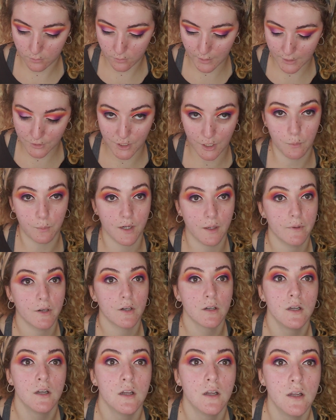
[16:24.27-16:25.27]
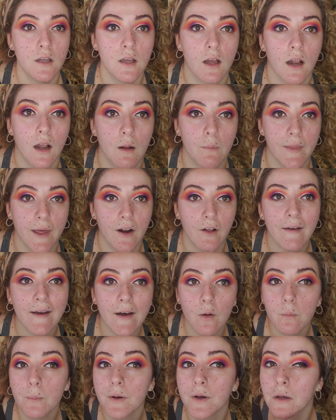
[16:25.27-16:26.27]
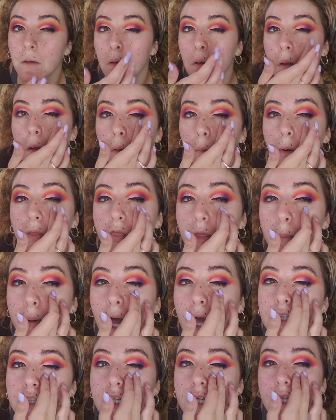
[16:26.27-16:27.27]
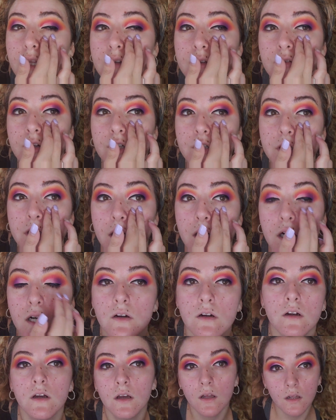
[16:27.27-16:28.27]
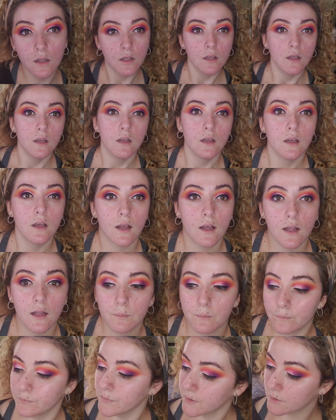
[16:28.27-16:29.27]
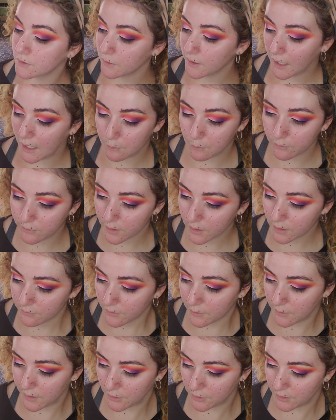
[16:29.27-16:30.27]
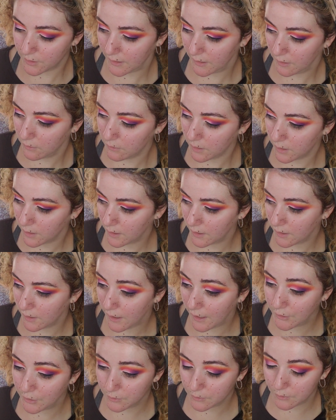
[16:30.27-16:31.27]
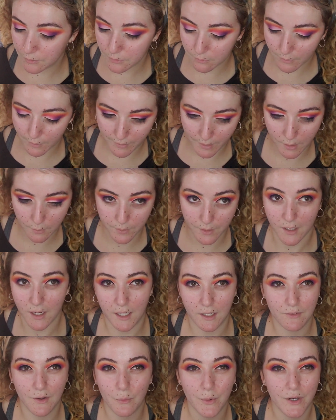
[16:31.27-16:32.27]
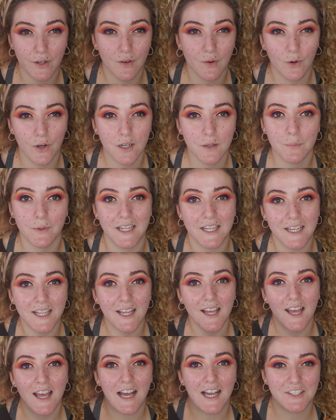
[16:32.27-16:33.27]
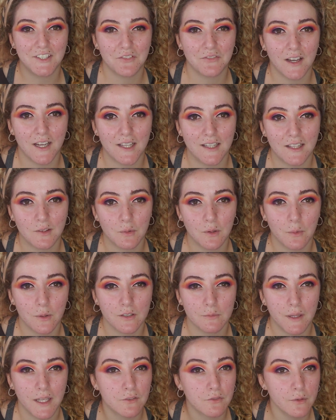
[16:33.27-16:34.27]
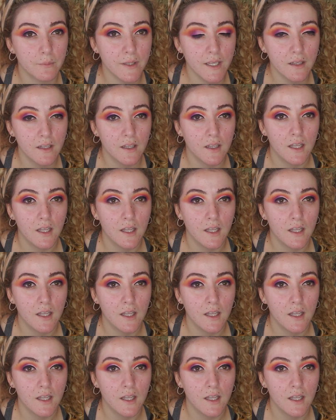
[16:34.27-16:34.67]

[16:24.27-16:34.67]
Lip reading: eyeshadow primer. That'll help with the patchiness for sure. So yeah, I'm moving on to foundation now. I do my makeup in kind of a weird order, but I just find that's what works best for me.